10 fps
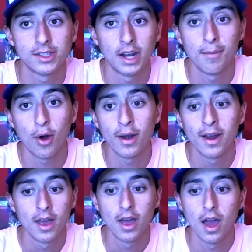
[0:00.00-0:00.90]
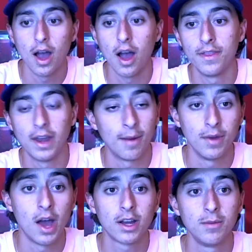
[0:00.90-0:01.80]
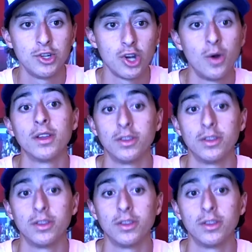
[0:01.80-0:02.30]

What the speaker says: that I bought that I'm not going to be showing.